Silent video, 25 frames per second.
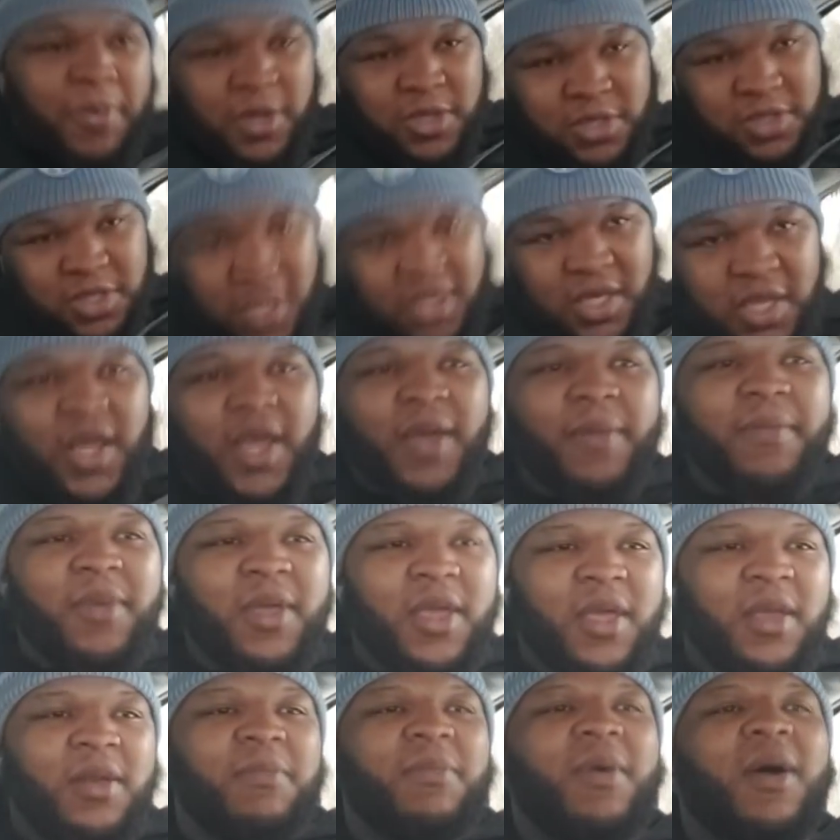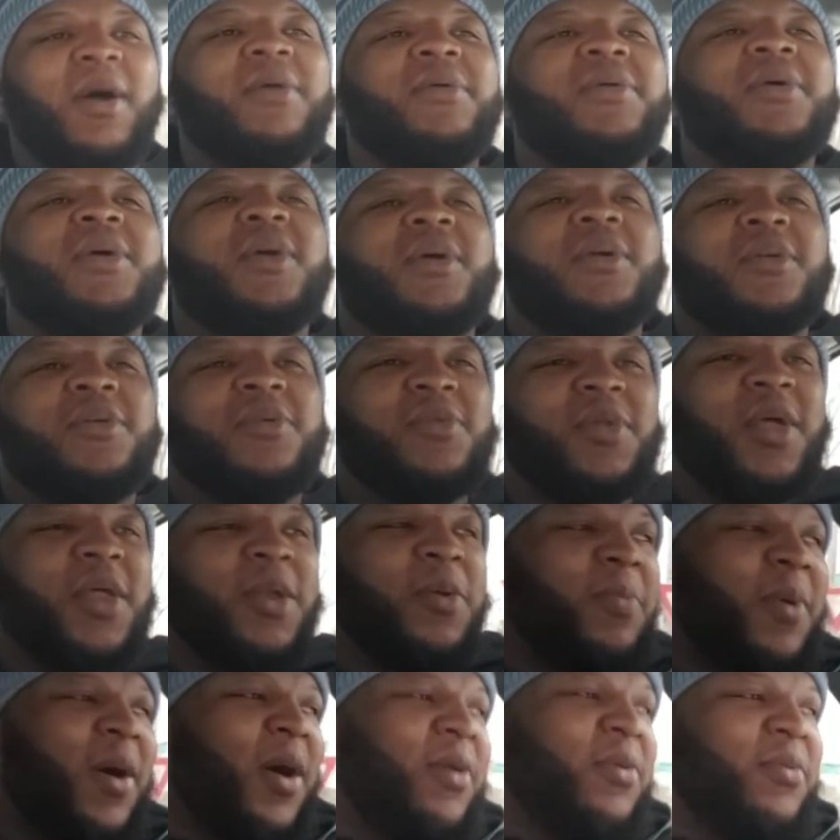I've been saying that, man, about the
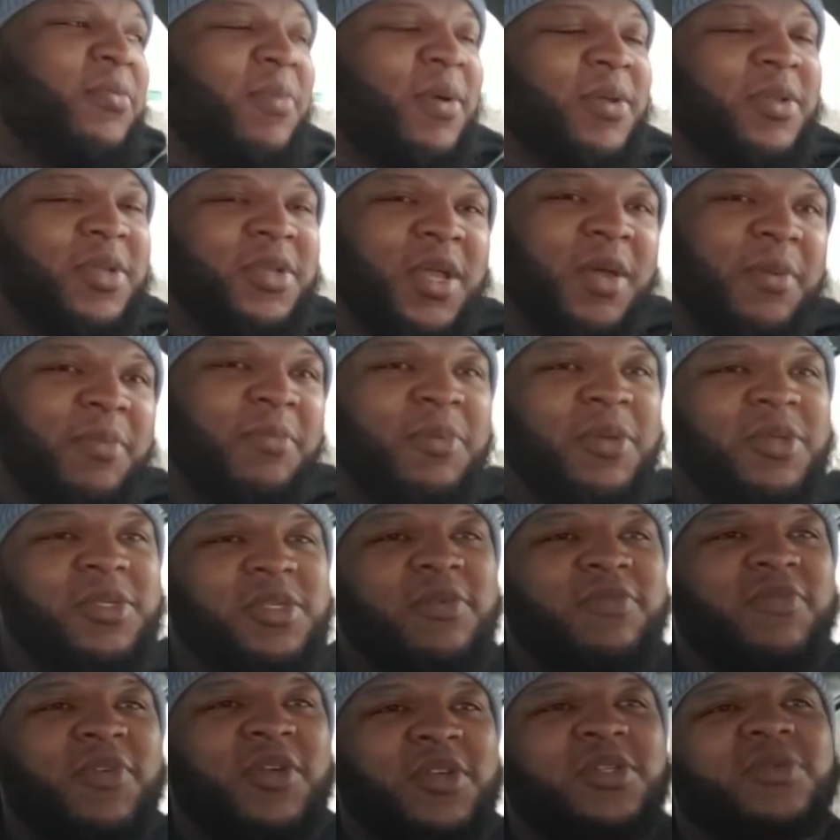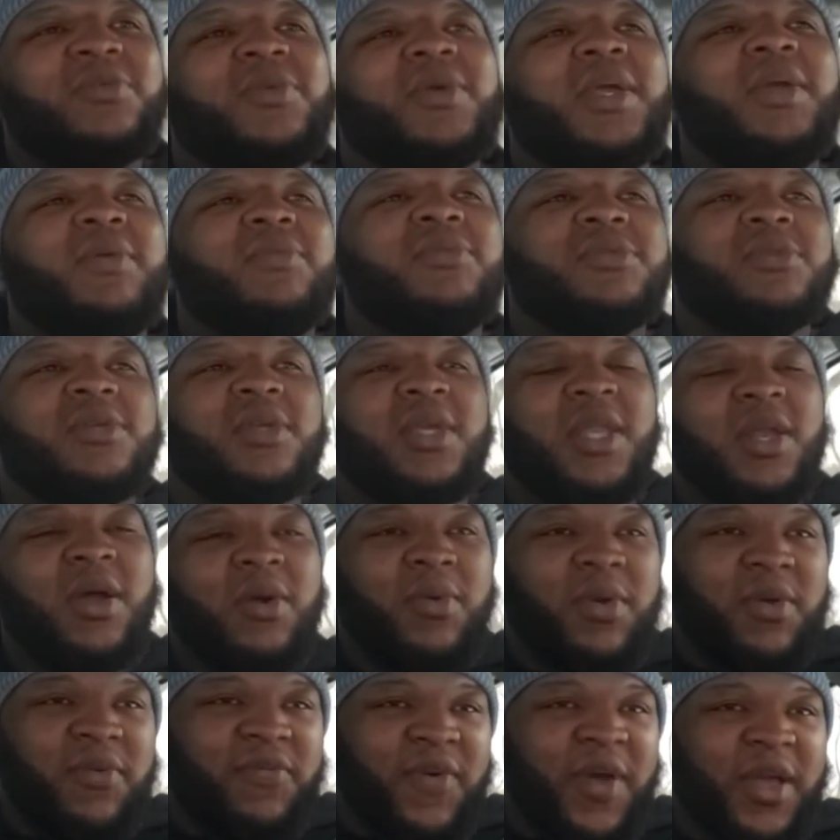WBC convention when he
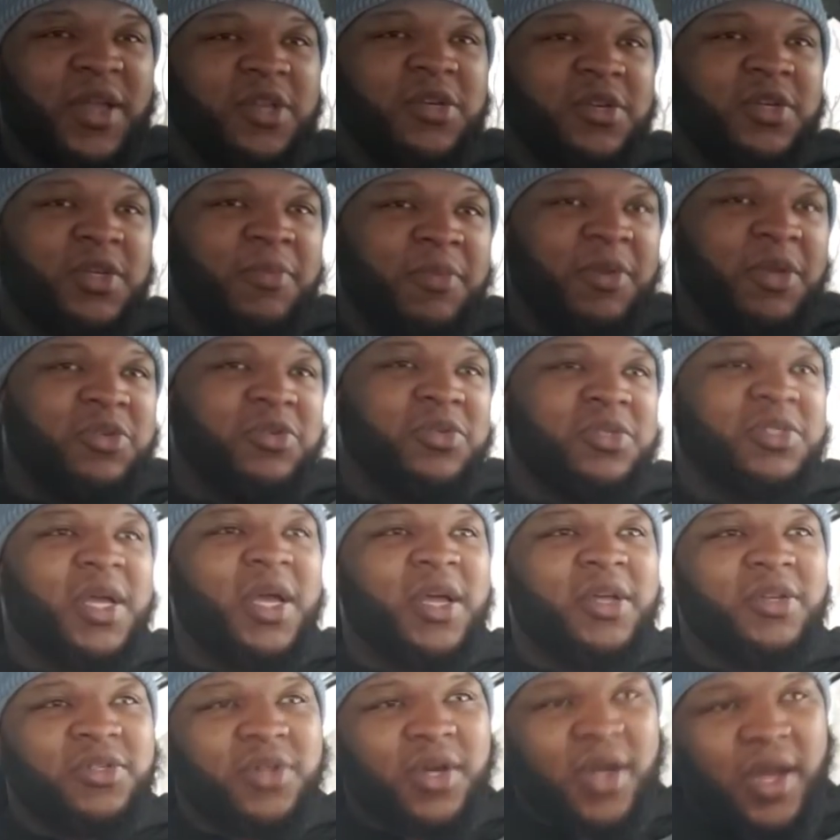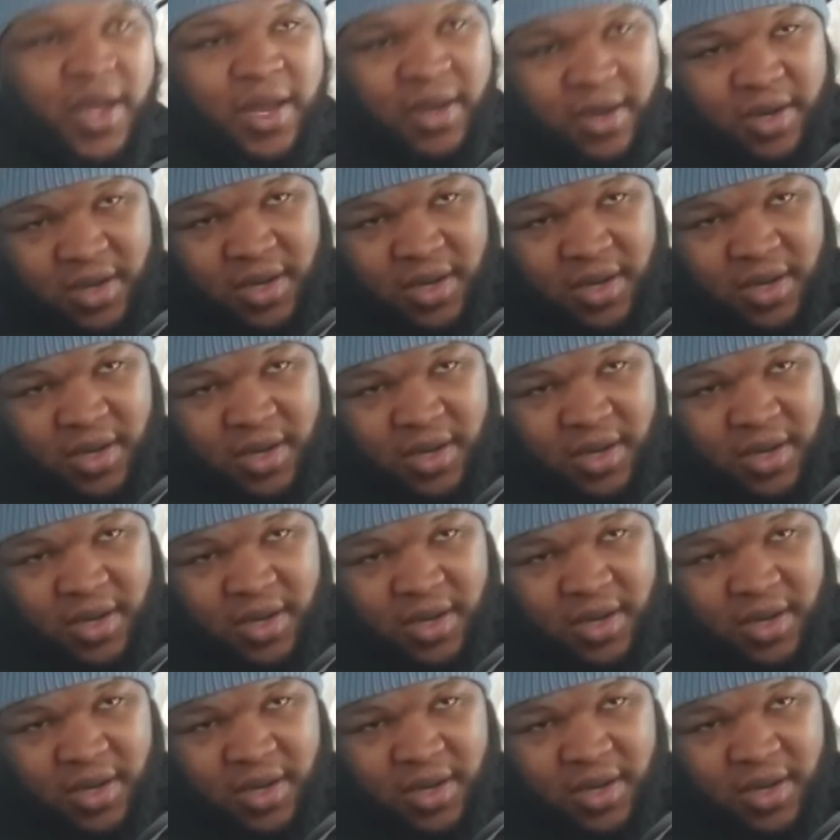don't want to fight Demetrius Andrade.